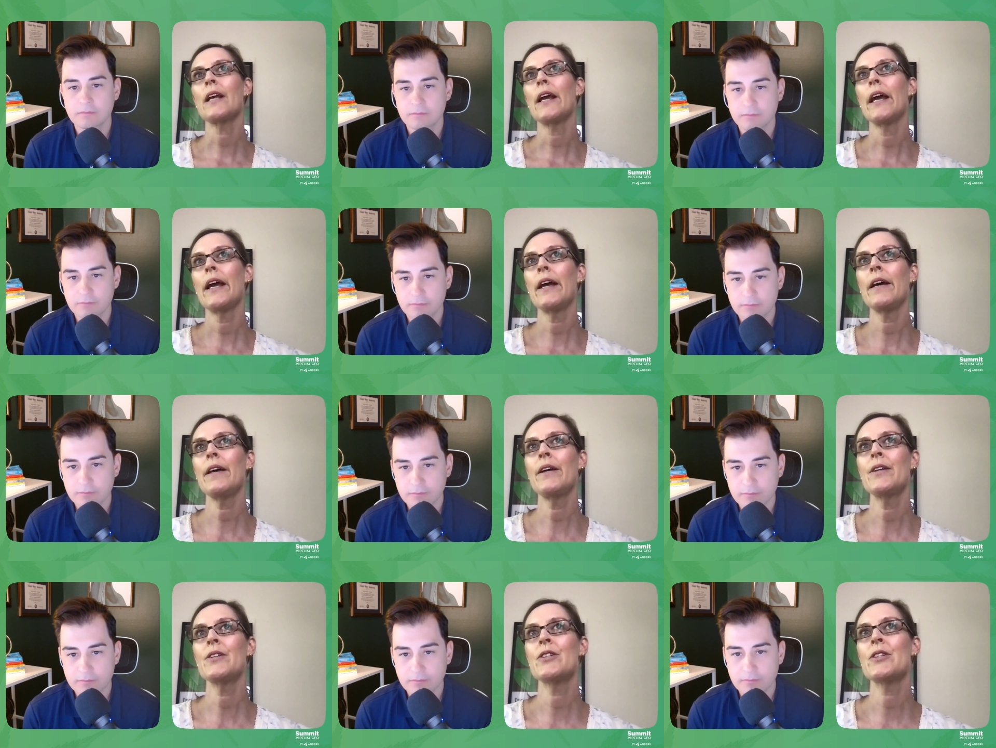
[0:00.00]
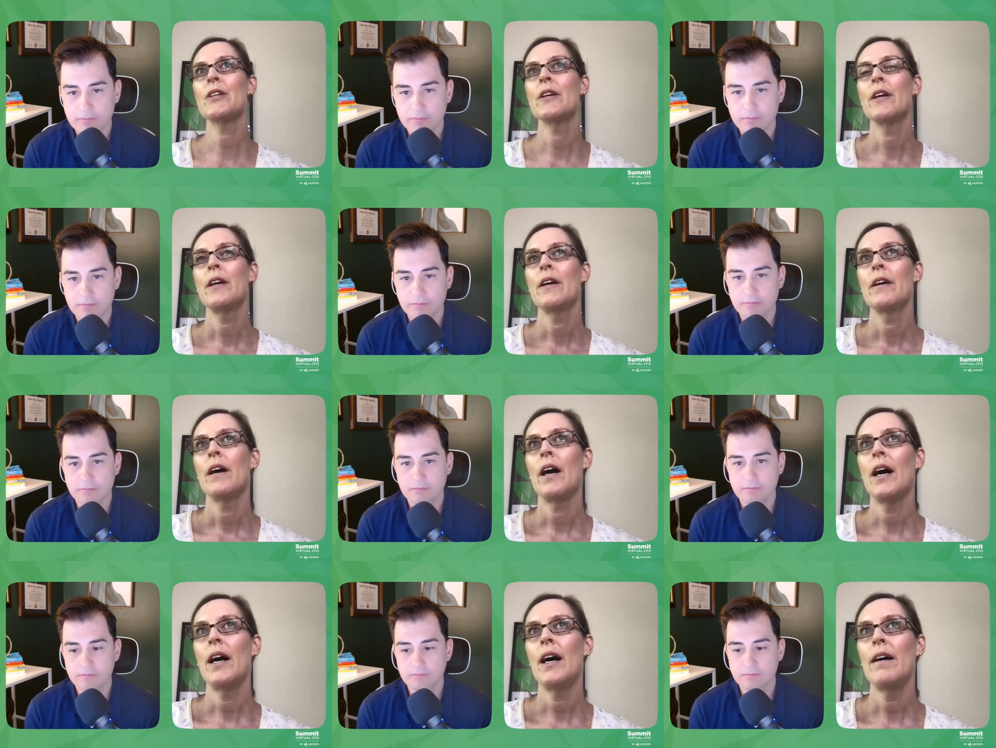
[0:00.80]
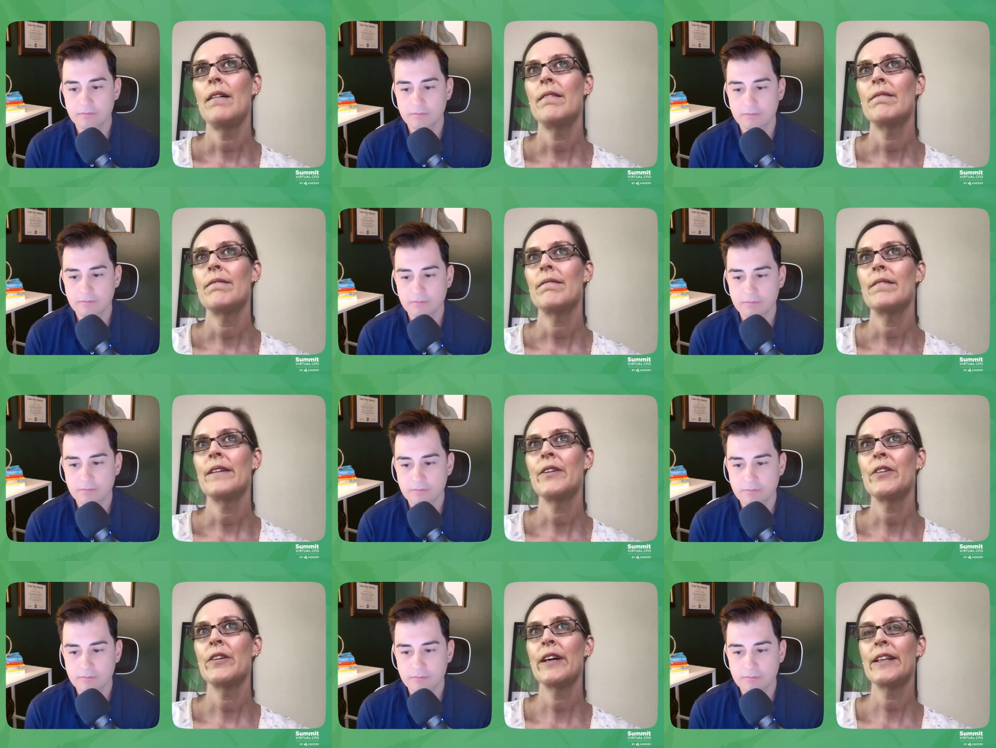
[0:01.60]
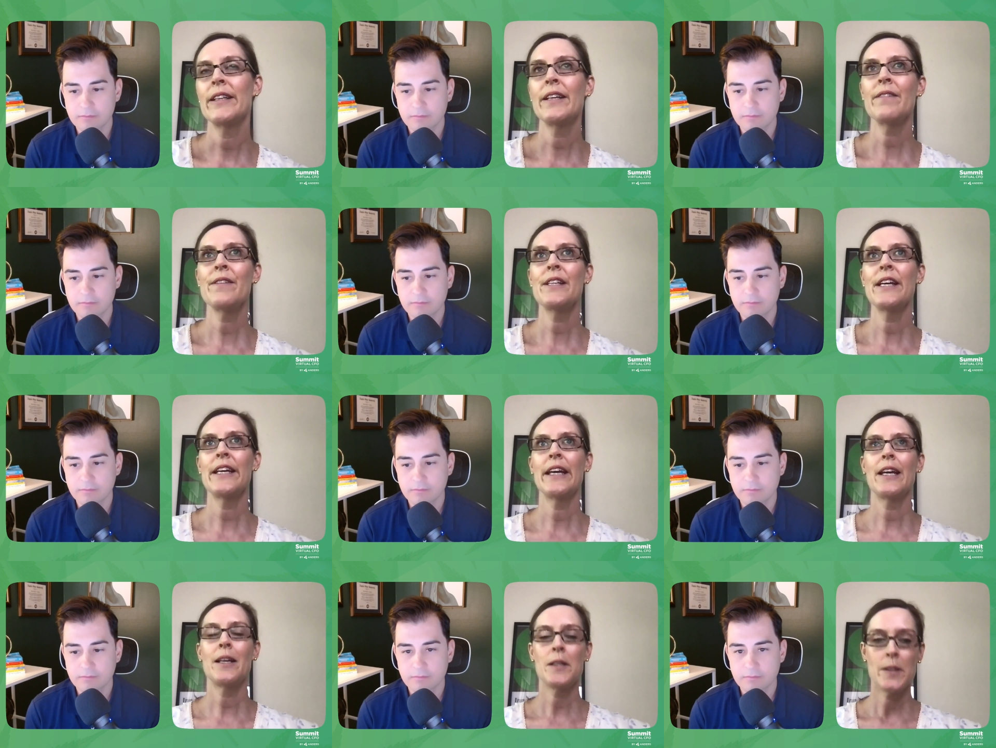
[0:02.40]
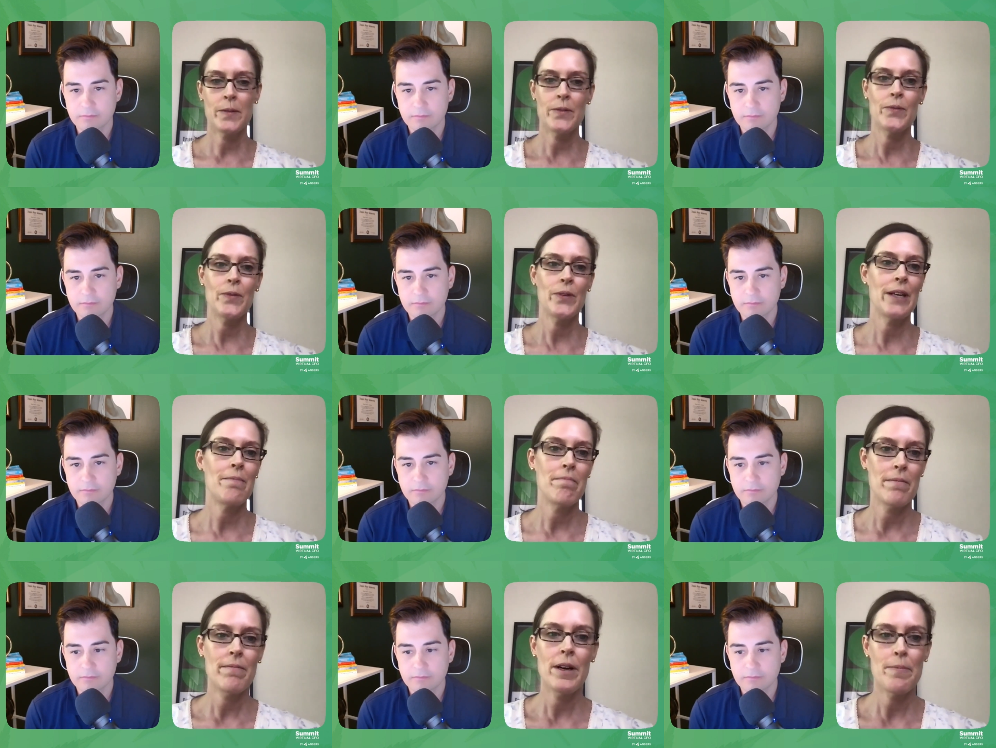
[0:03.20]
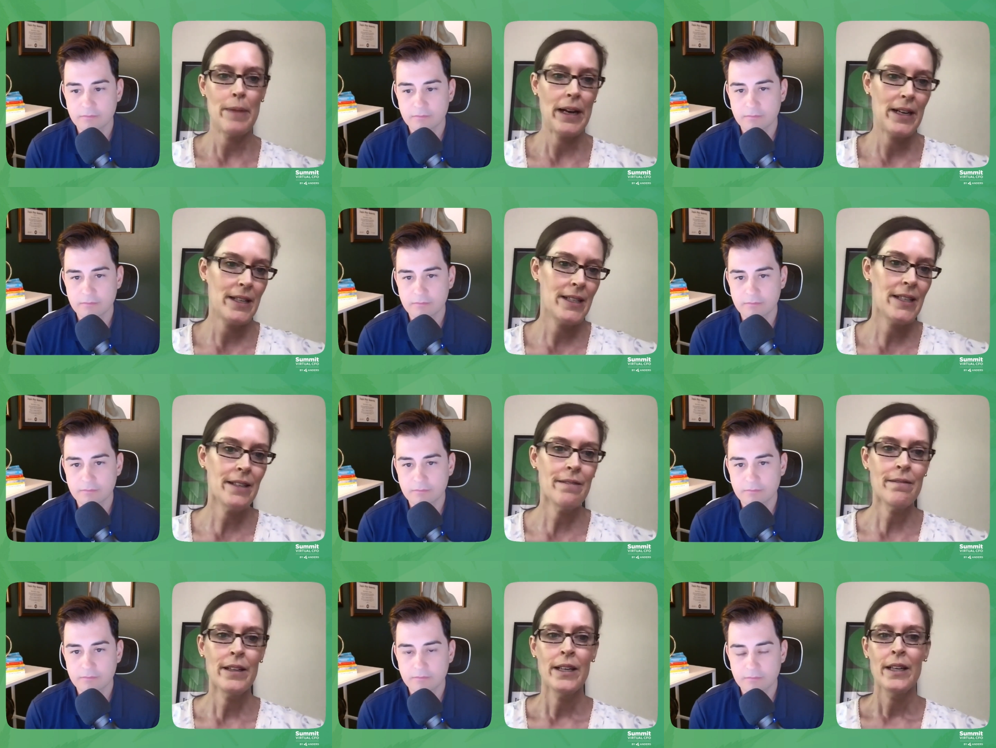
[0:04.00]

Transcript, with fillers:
Speaker 1: And uh, you know, at the end of the day, cannabis is really a medicine